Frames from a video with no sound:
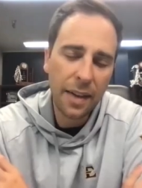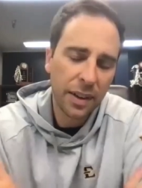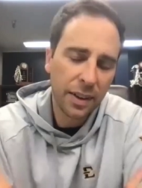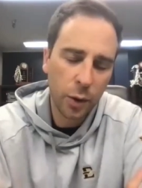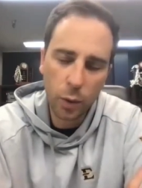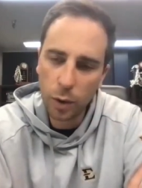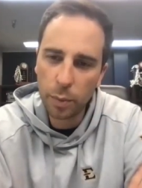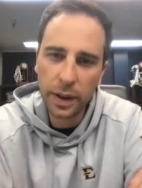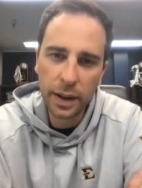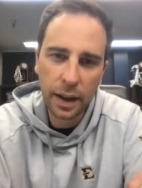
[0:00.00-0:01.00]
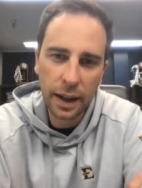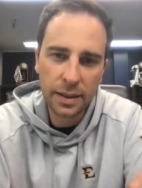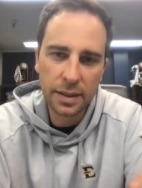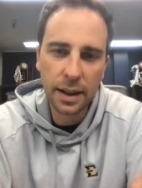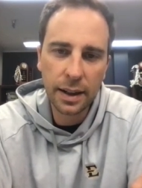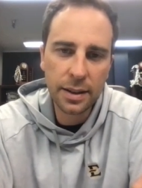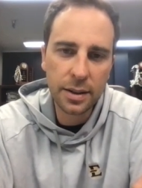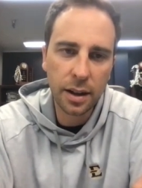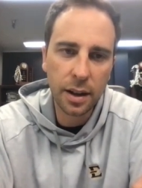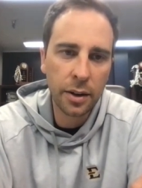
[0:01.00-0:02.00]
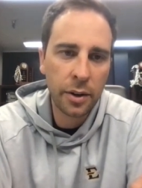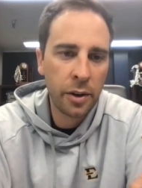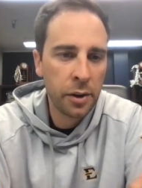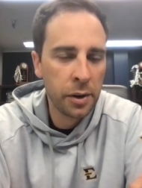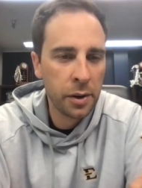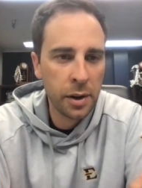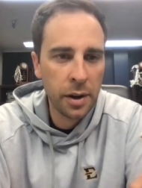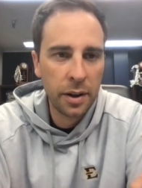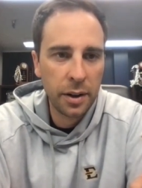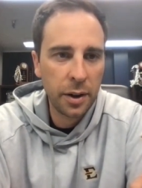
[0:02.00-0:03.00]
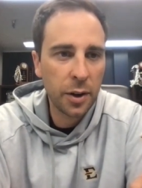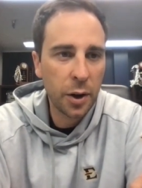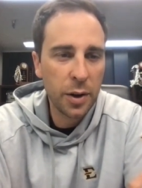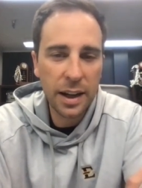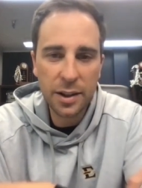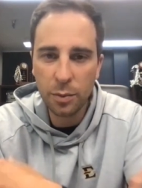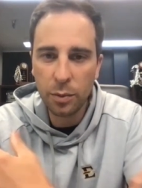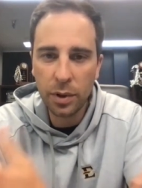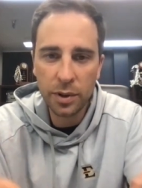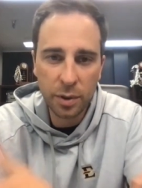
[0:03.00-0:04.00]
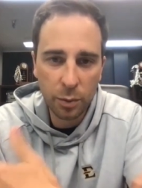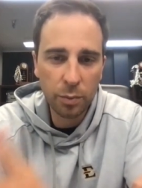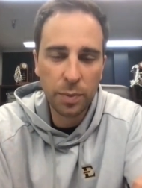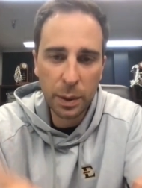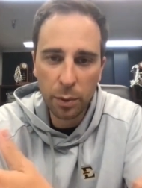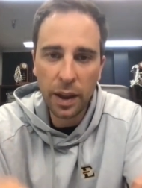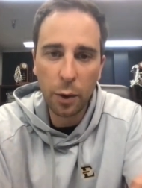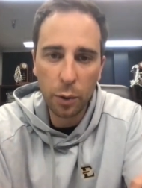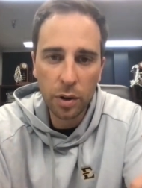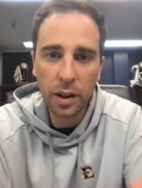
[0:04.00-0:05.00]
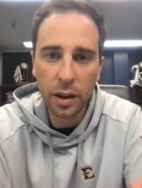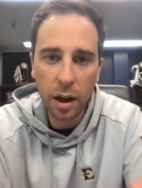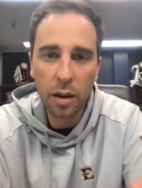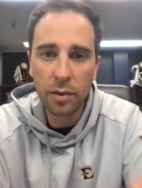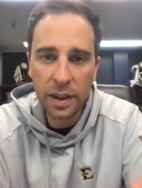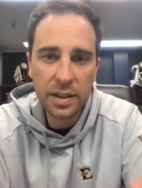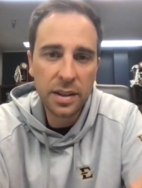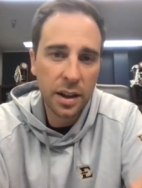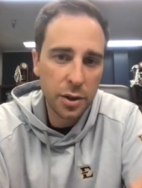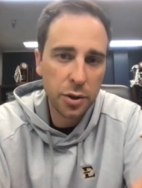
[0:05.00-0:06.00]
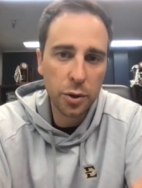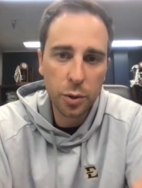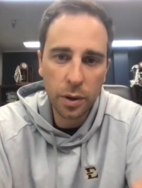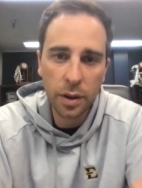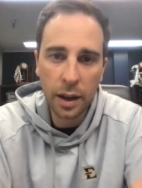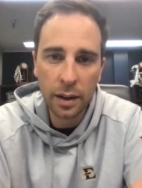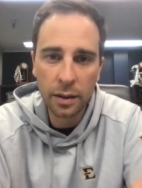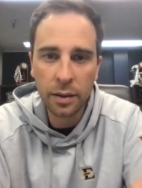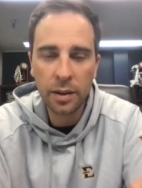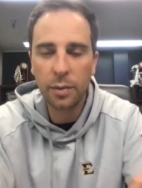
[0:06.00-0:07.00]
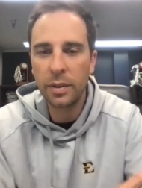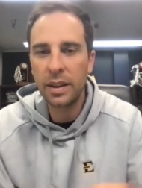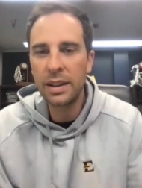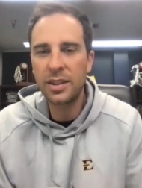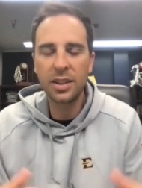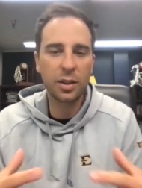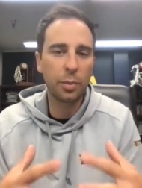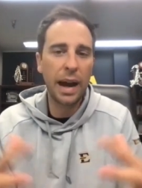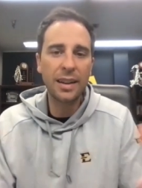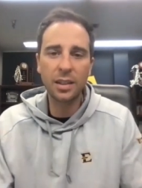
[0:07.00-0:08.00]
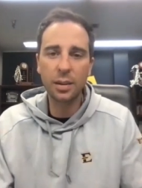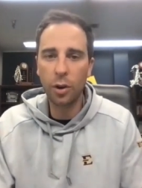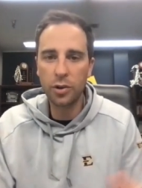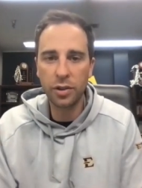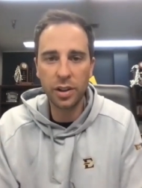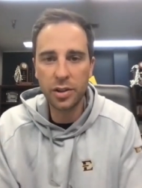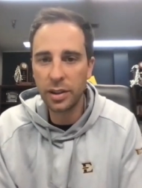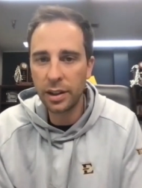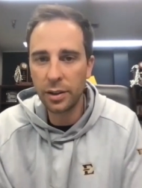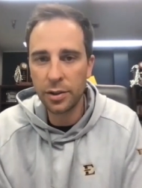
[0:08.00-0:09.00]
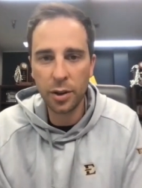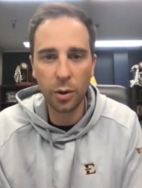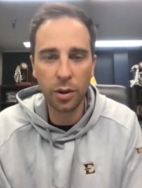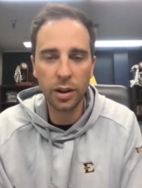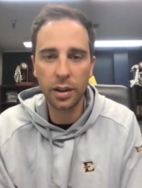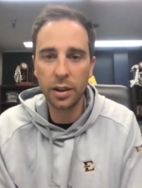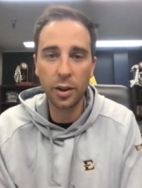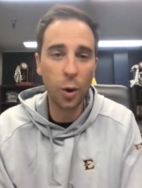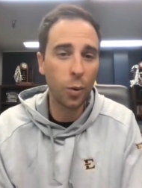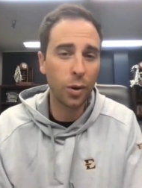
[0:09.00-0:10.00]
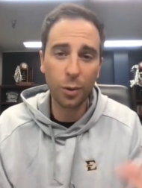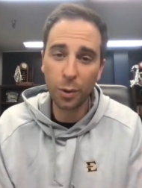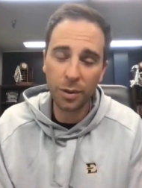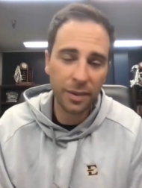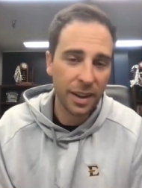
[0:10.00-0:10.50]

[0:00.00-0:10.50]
I think there will be like I said it's uh you know you got some some people that really love ETSU and and the, it's just the basketball tradition here is so good you know we're we're